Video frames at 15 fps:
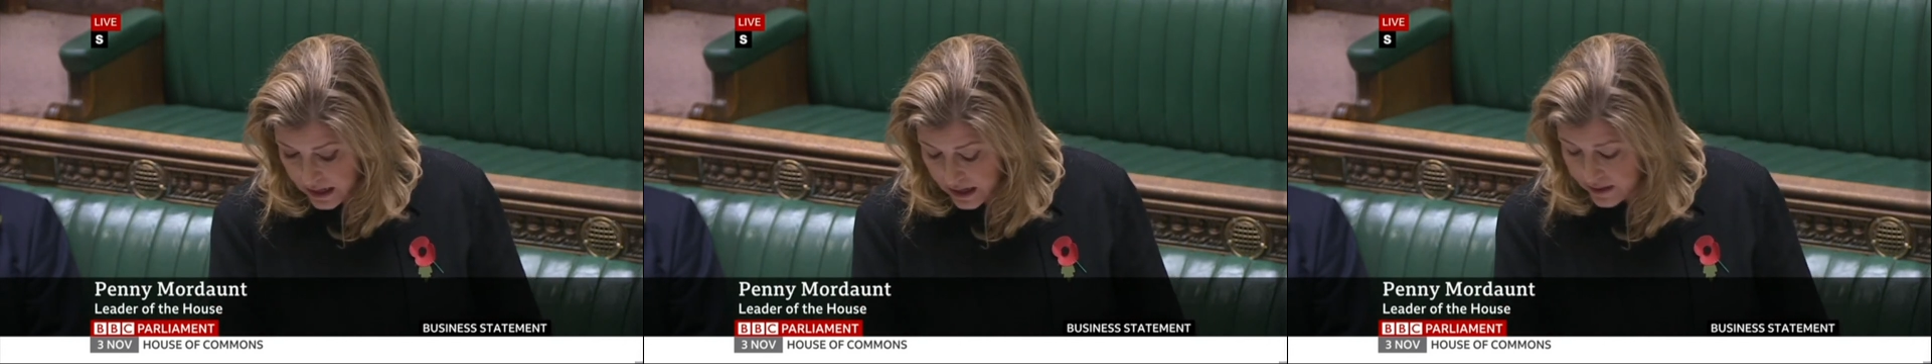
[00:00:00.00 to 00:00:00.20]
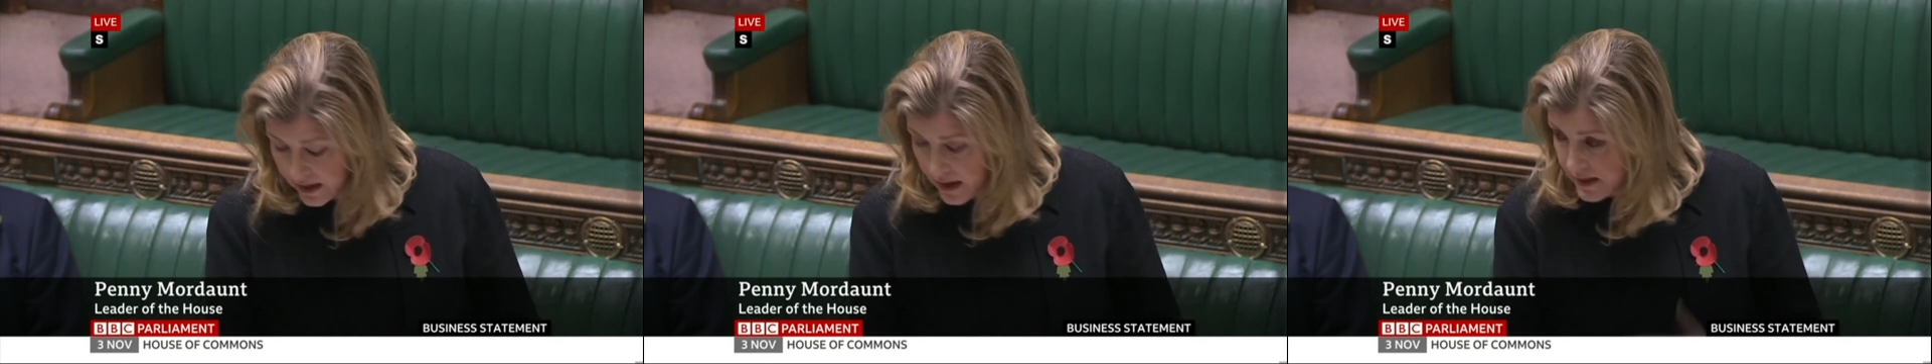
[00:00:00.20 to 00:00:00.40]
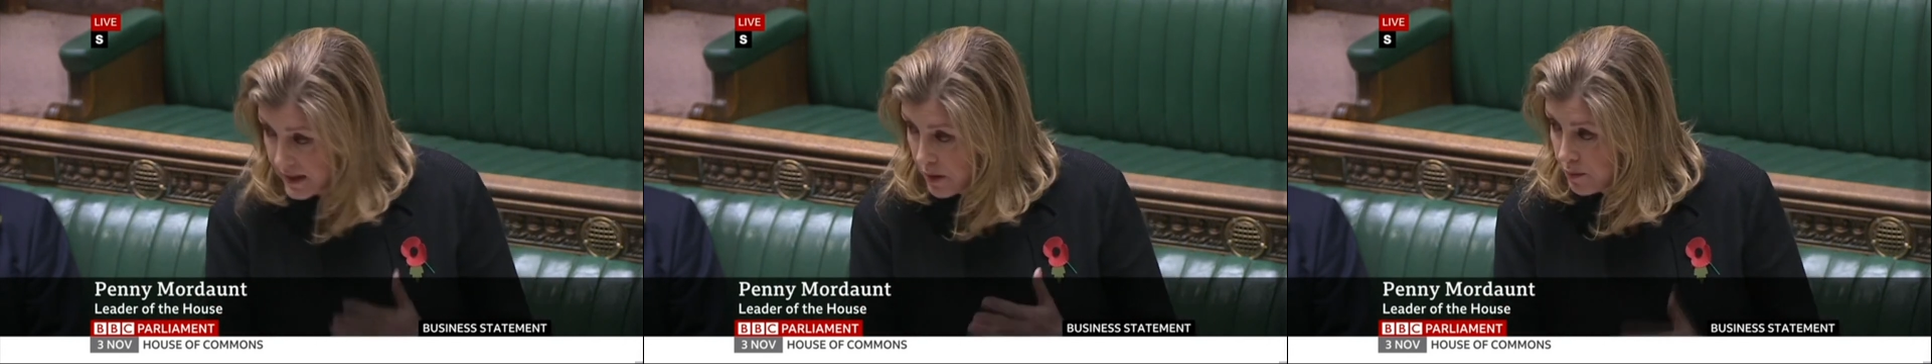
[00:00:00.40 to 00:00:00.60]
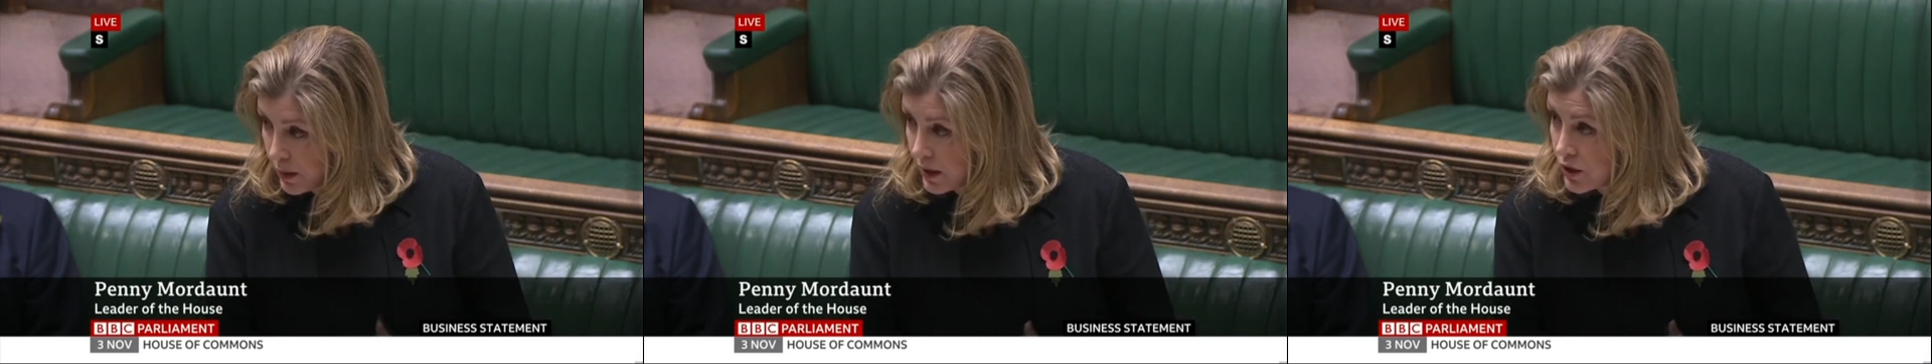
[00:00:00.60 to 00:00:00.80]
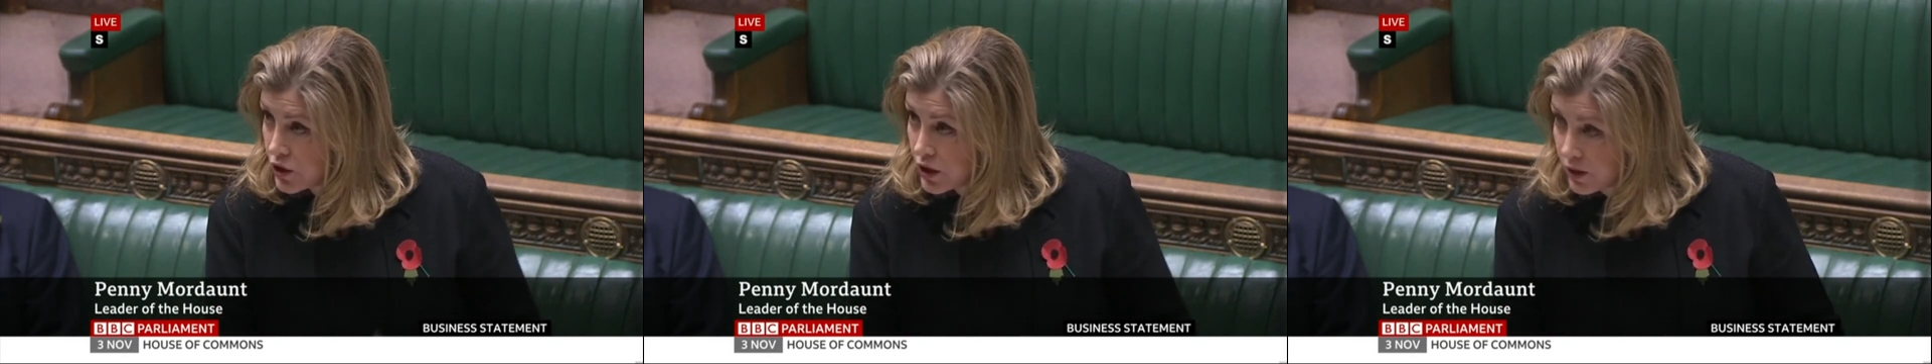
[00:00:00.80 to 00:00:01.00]
The
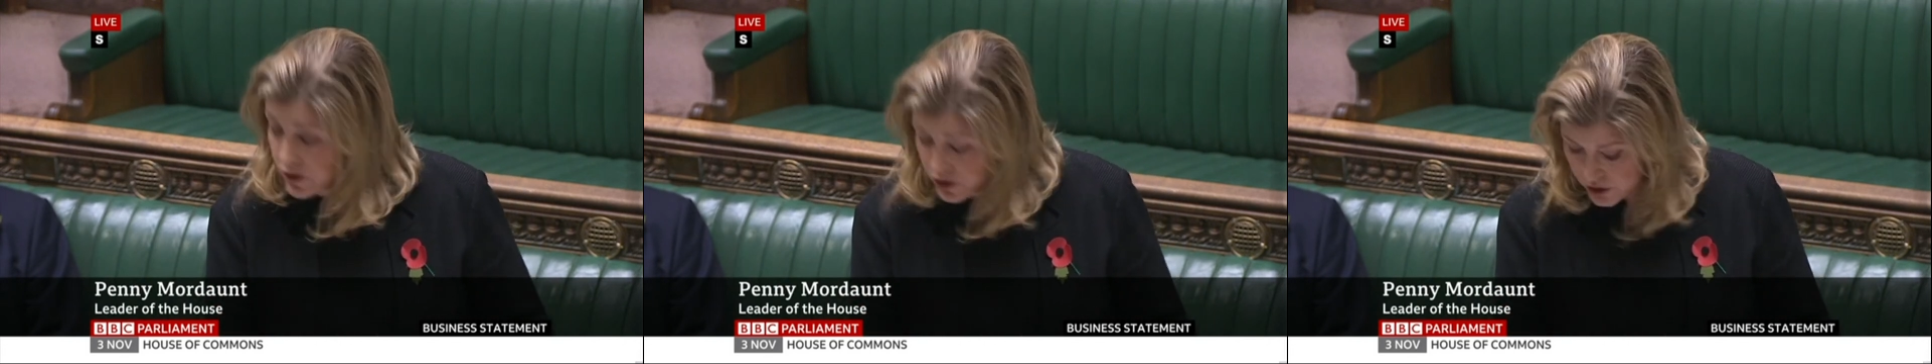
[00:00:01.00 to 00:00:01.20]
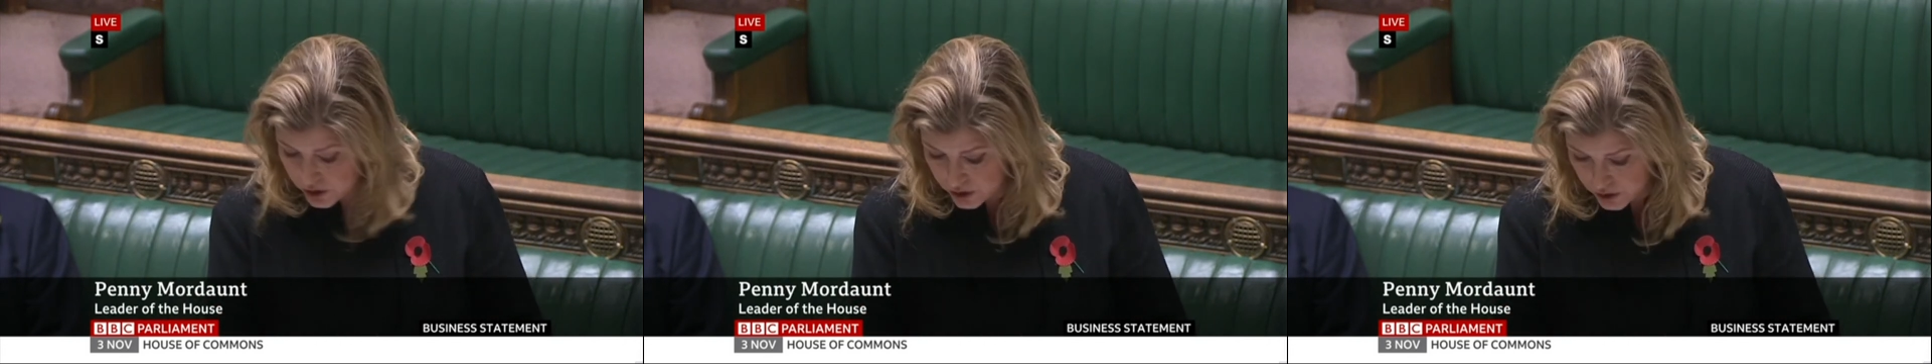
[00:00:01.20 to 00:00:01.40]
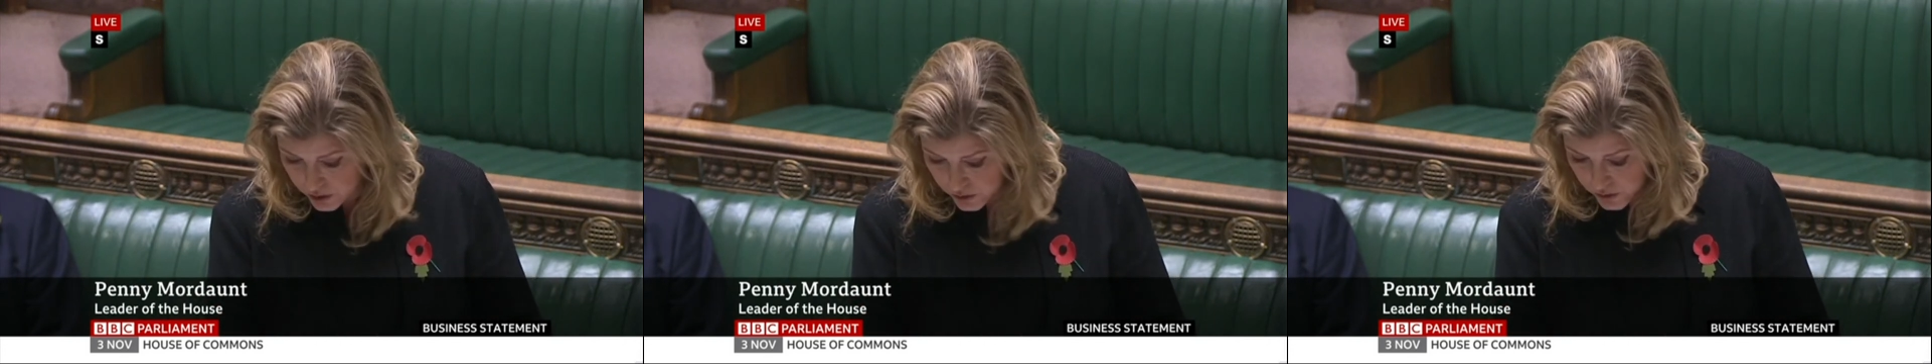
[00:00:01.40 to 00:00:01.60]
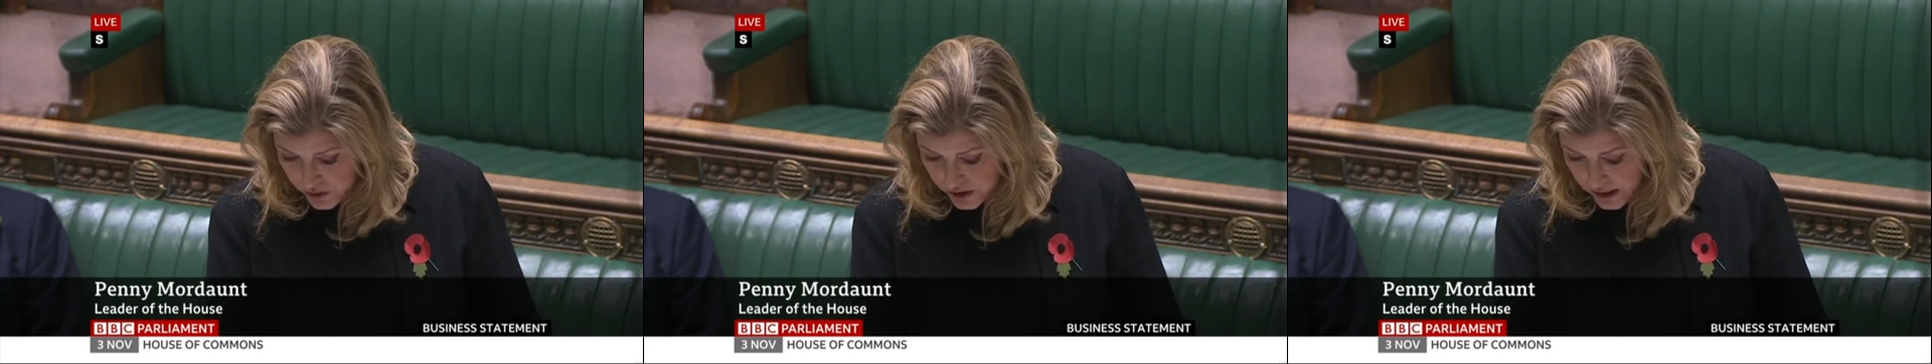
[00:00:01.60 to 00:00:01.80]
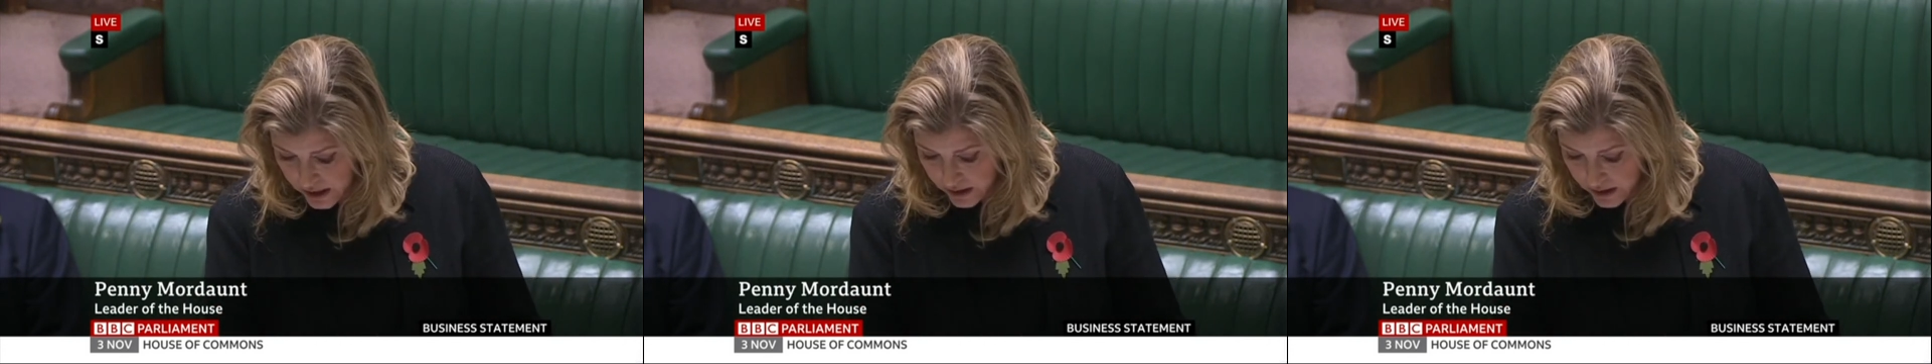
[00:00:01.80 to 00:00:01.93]
SNP chose to use